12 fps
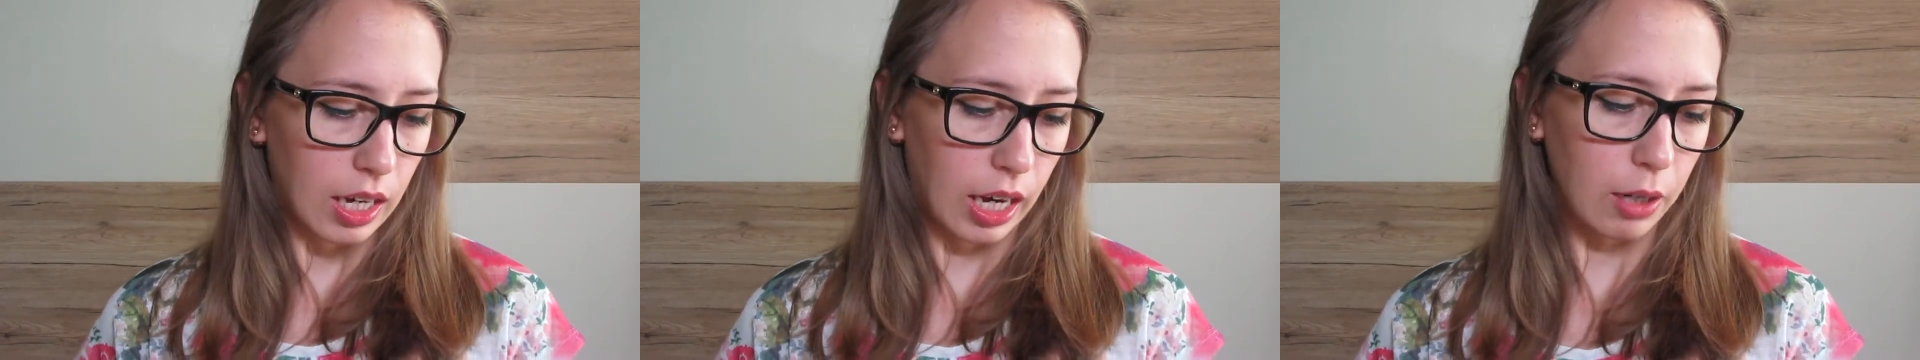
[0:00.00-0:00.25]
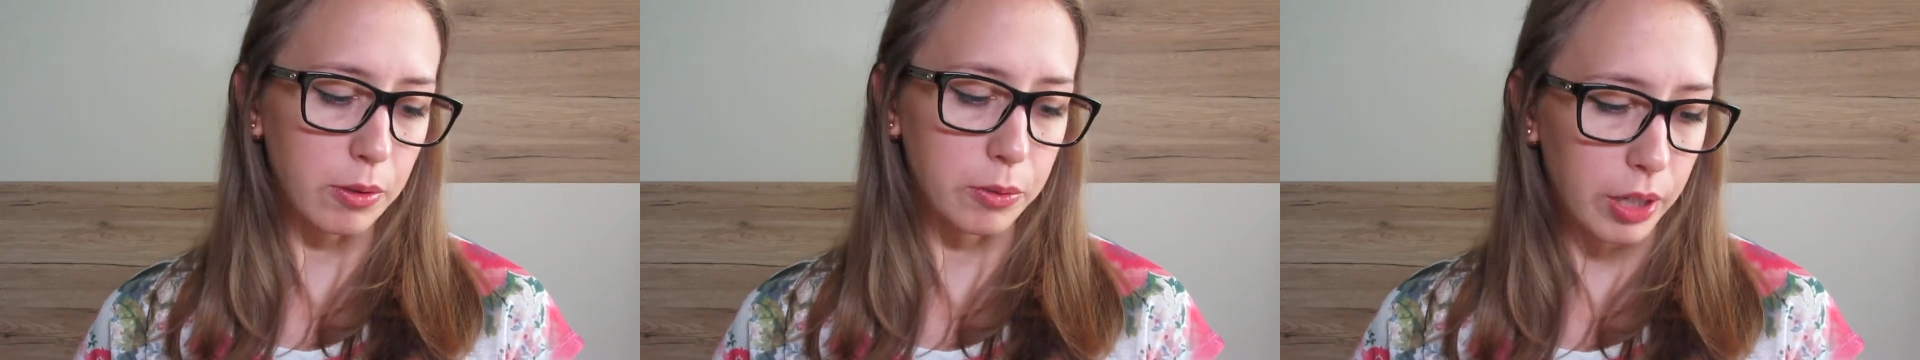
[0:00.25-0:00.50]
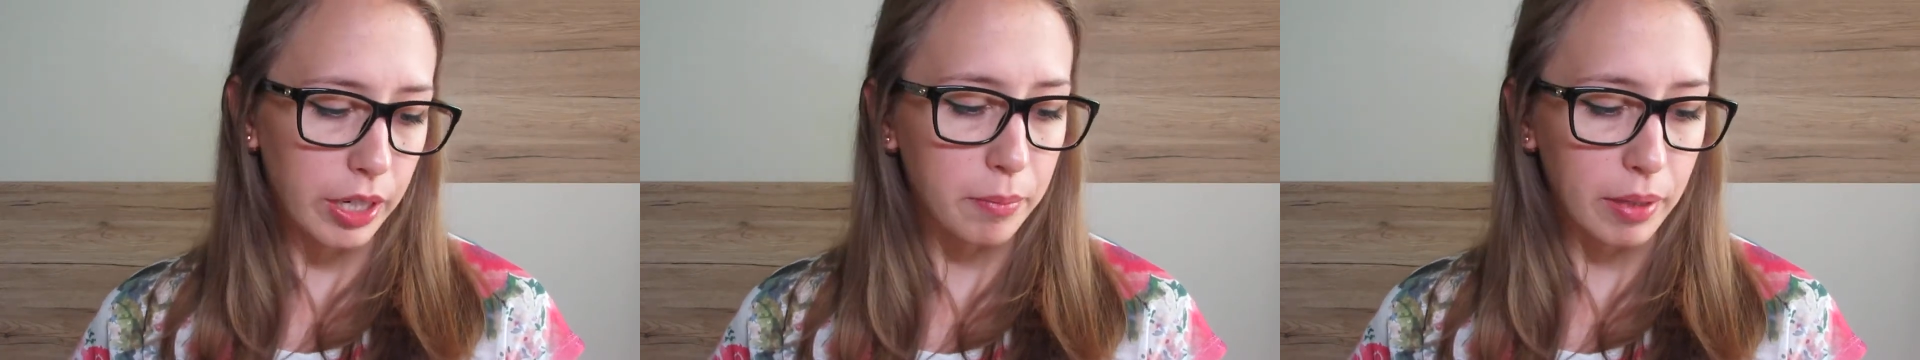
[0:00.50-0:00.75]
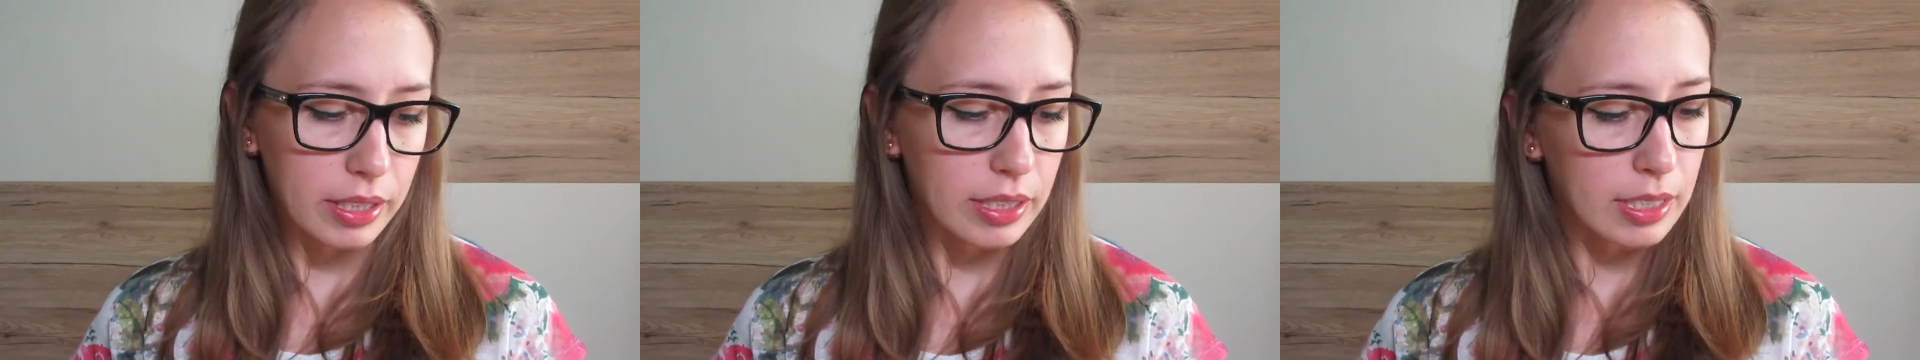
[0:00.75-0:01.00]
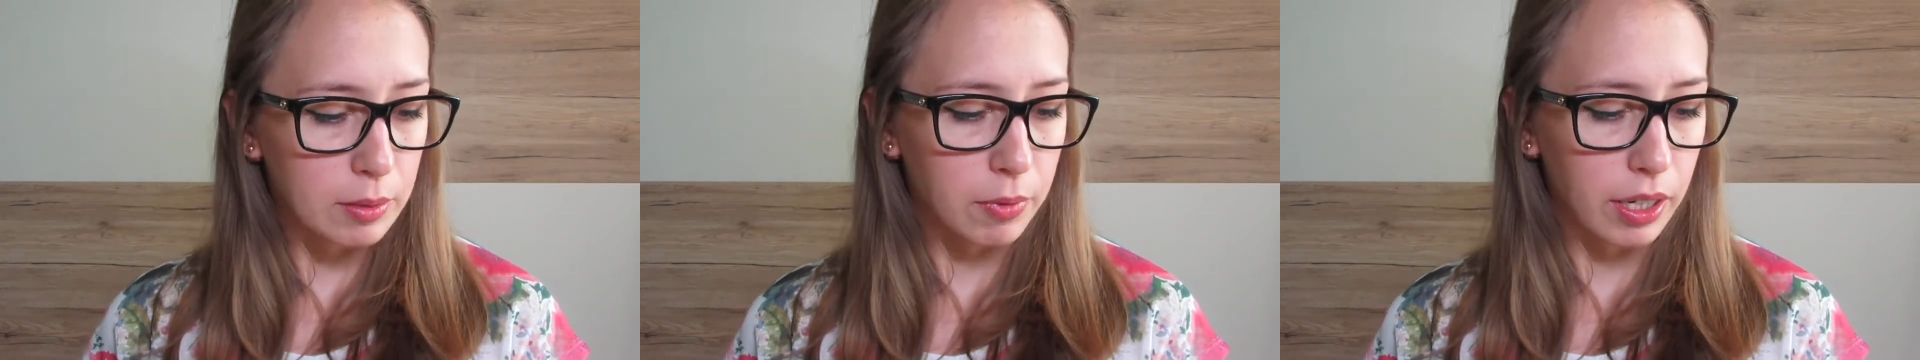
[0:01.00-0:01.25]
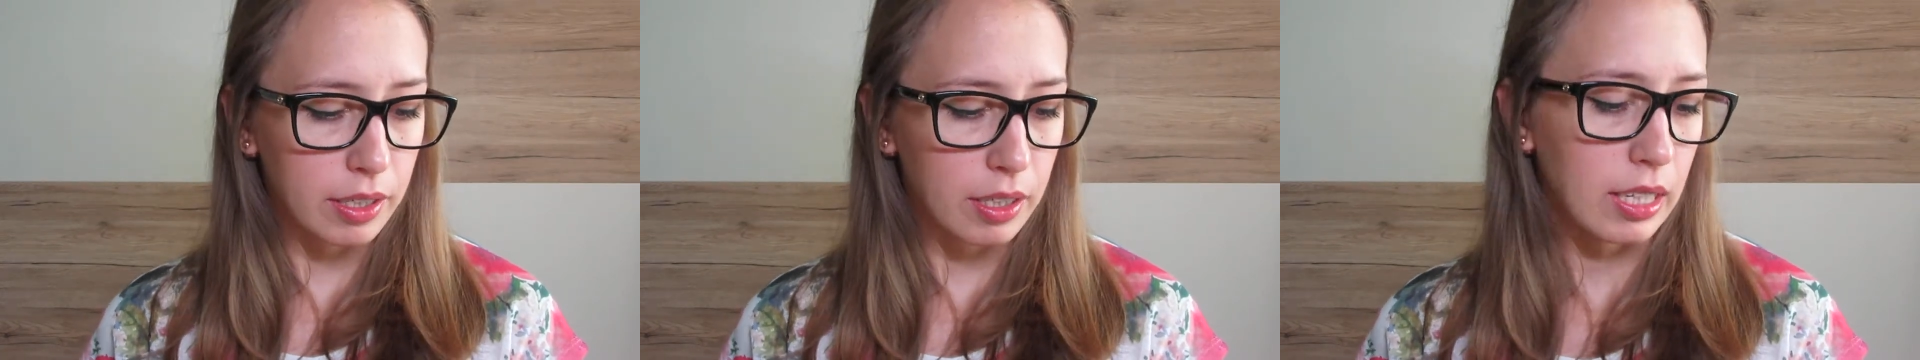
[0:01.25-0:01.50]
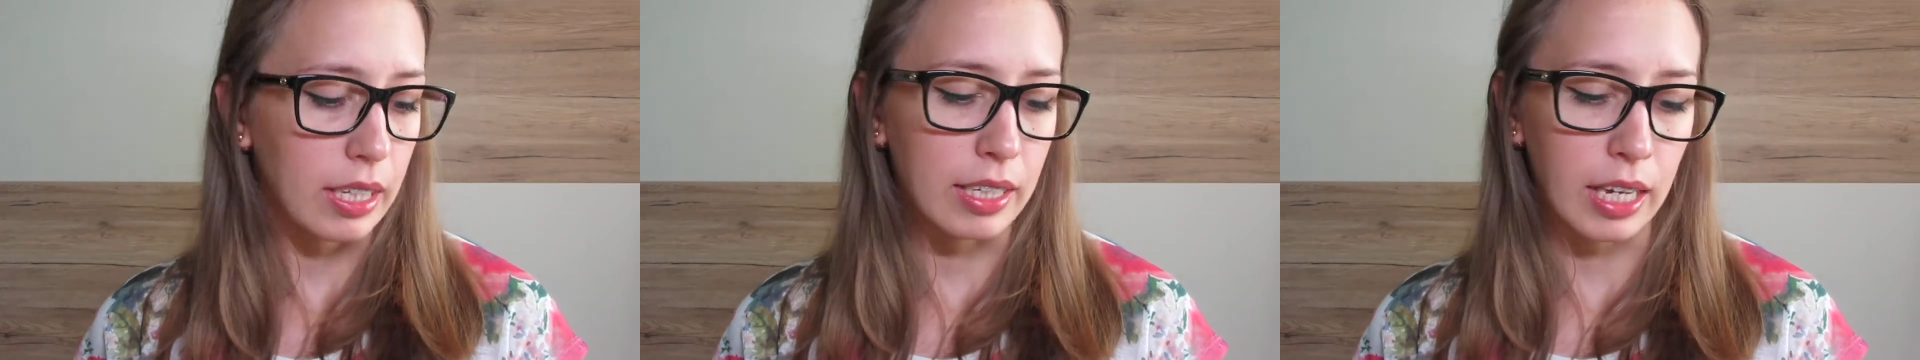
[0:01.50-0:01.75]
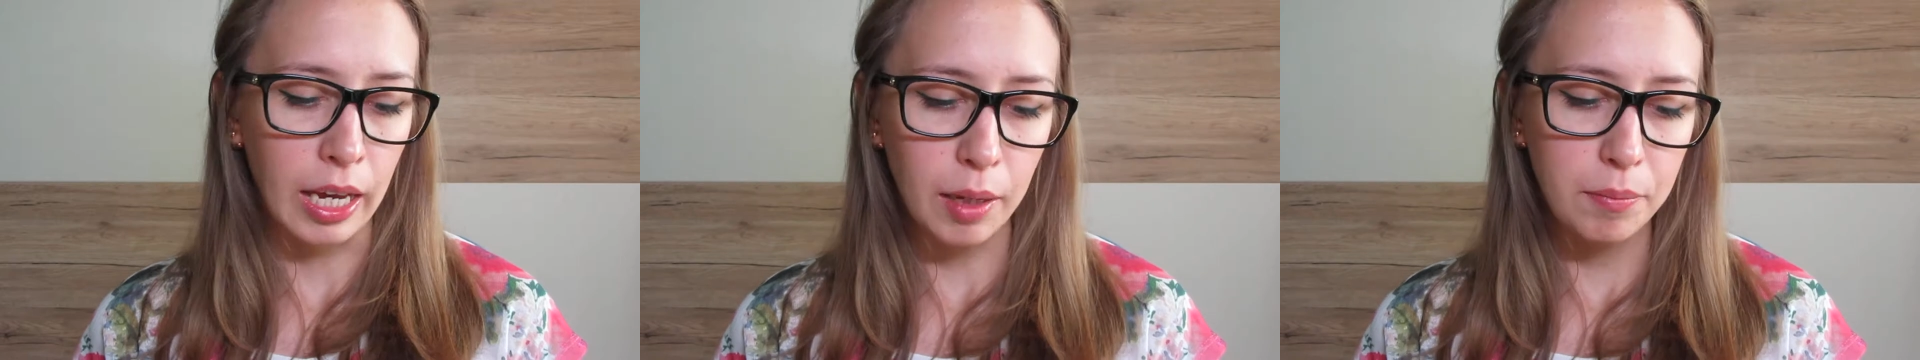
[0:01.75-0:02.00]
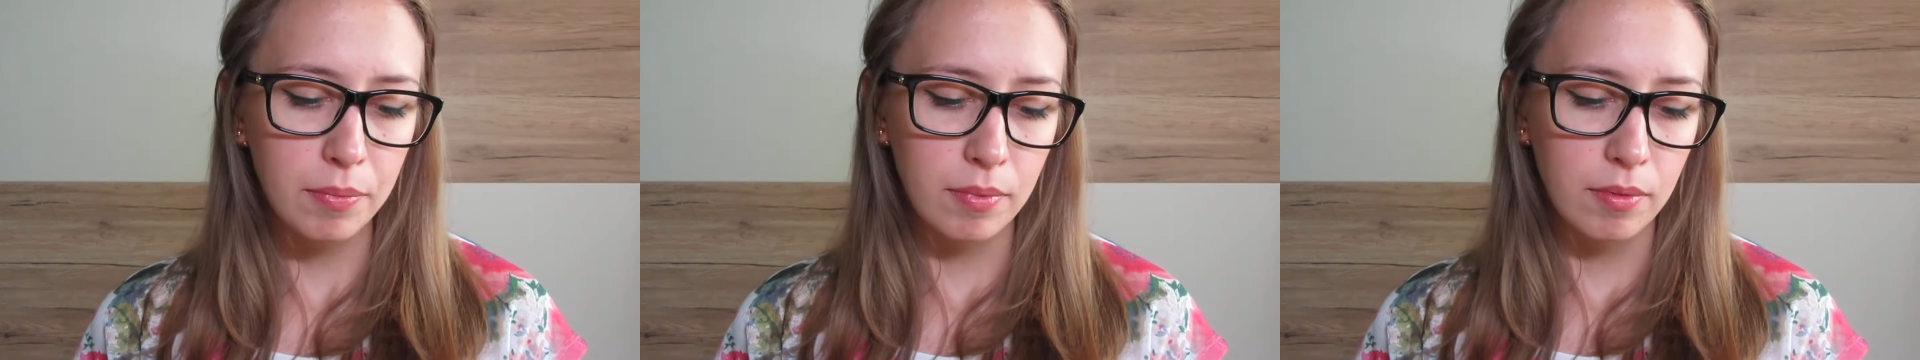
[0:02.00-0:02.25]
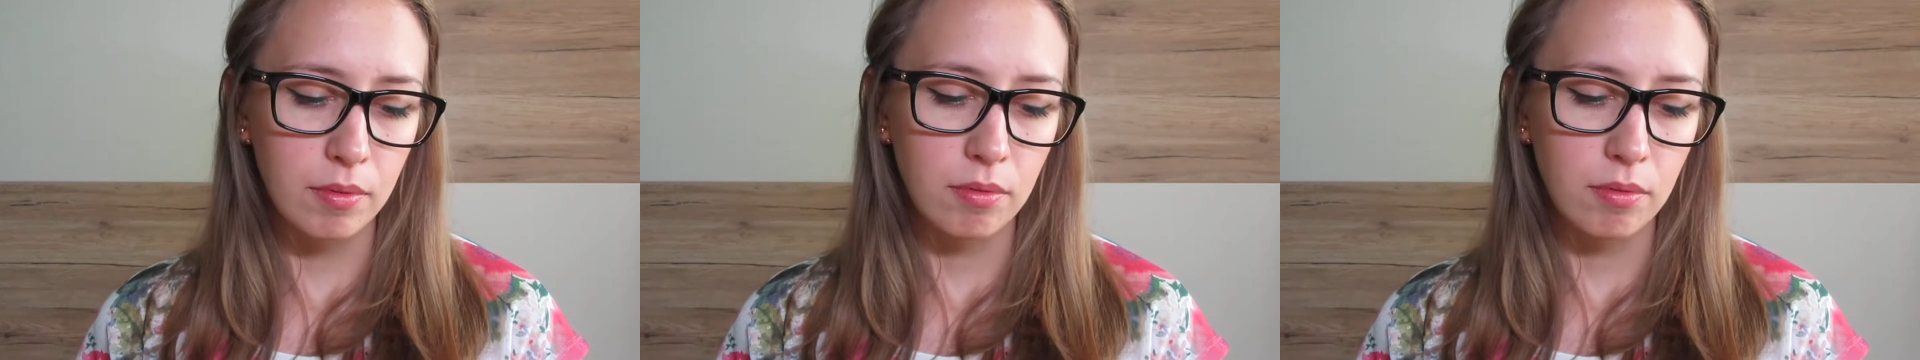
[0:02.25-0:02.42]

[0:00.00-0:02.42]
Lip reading: I was recommending this brand. Like, I am